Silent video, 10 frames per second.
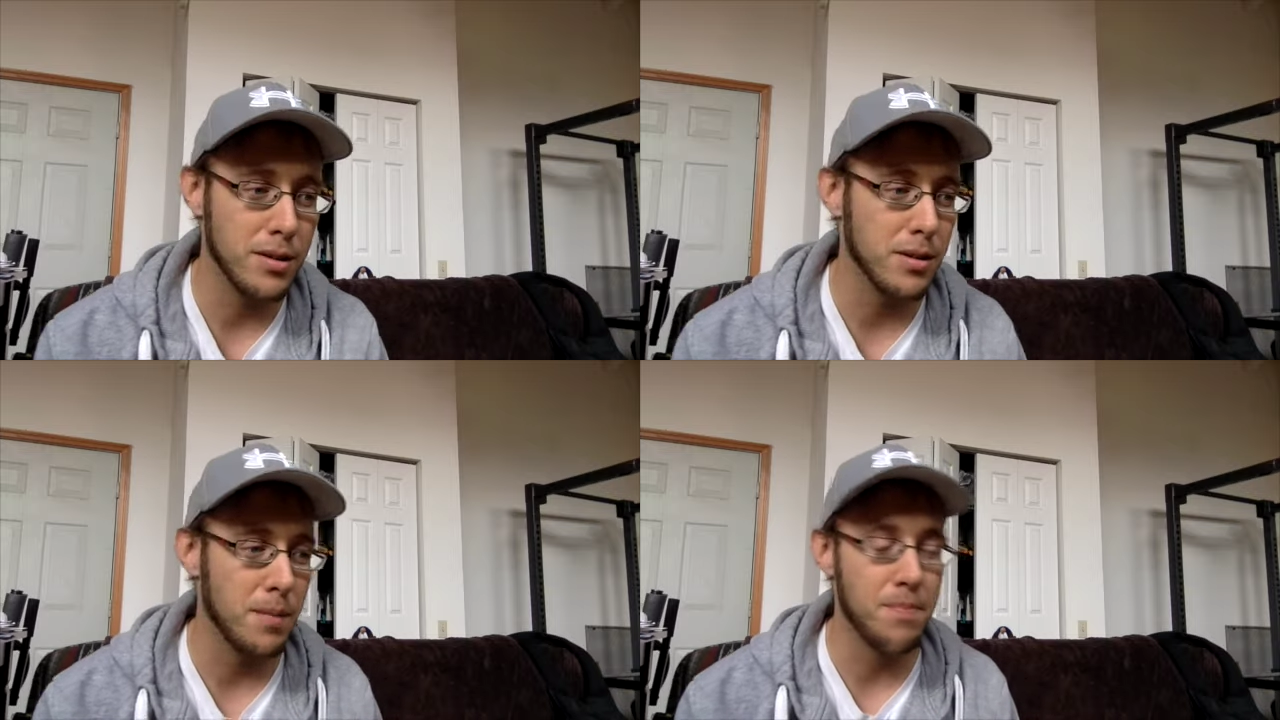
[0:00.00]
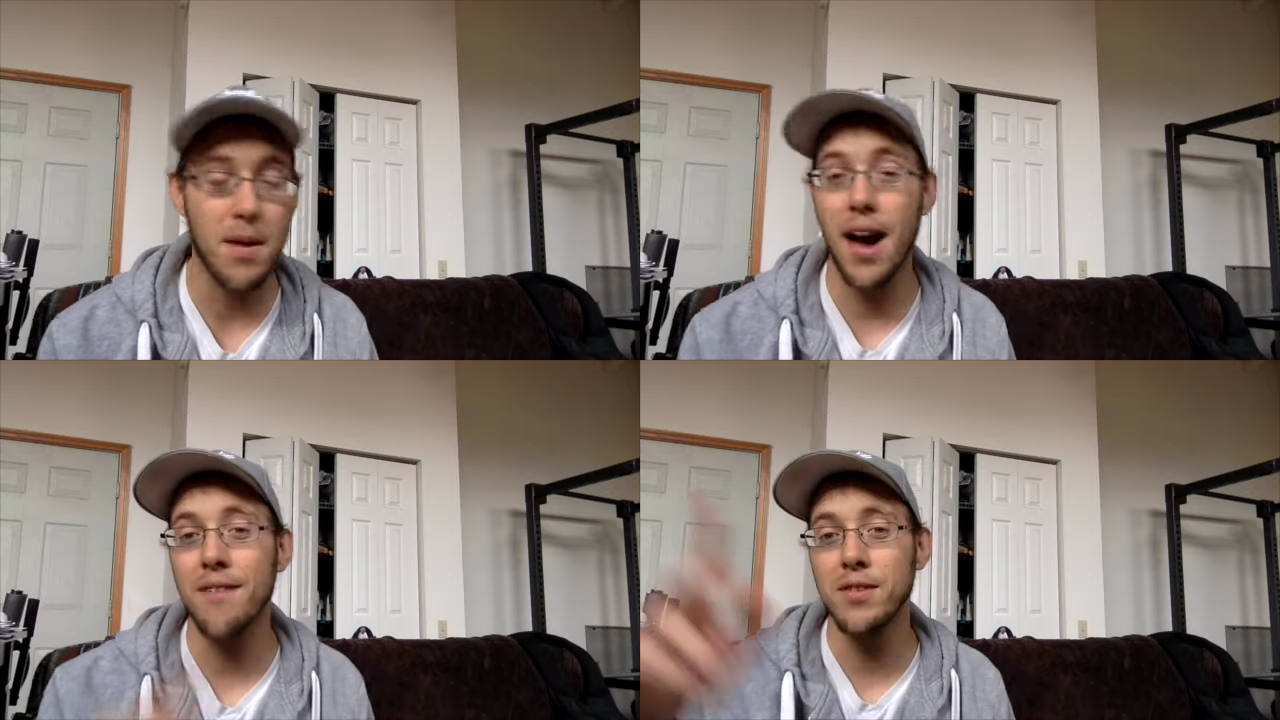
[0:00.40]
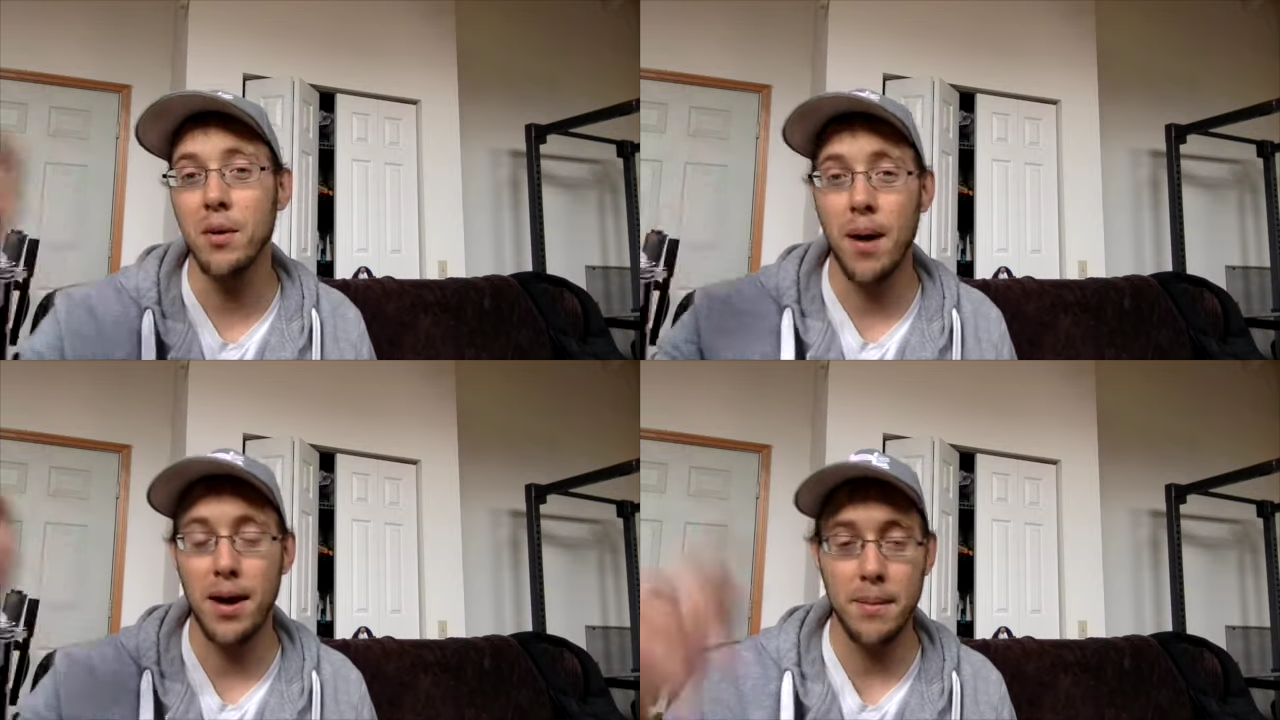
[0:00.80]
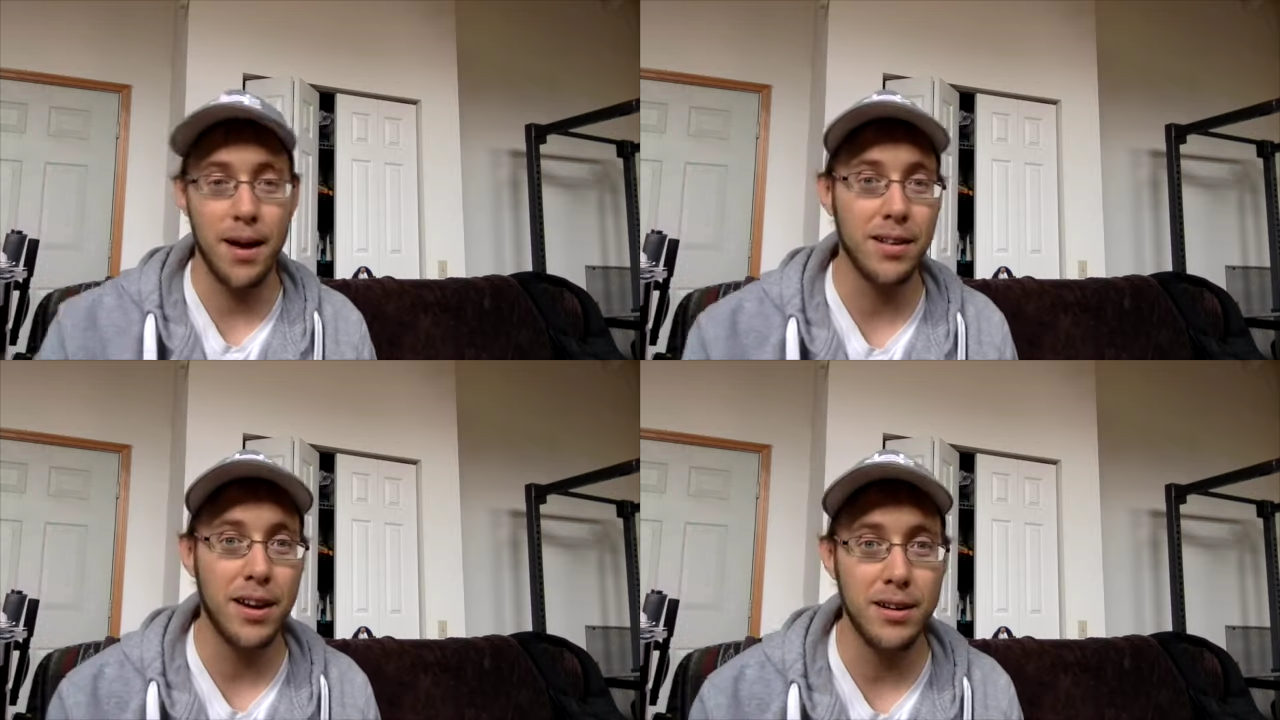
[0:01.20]
So I have to go out and
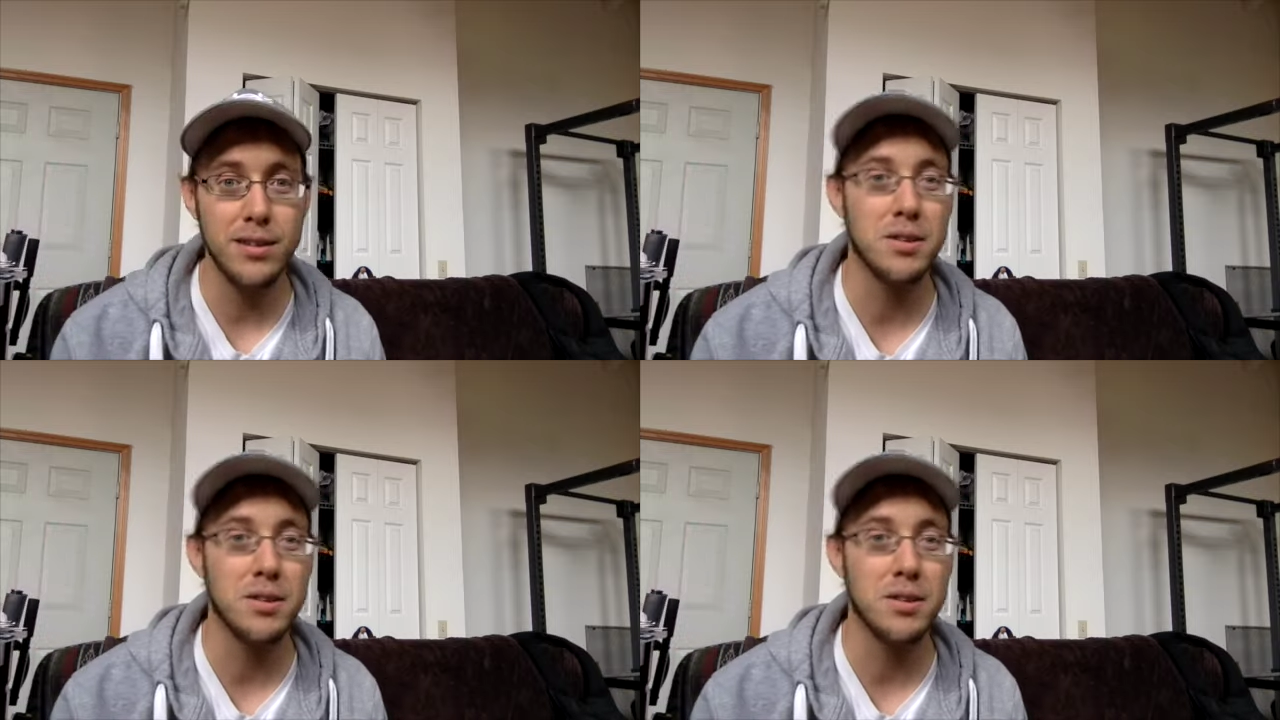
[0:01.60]
about later,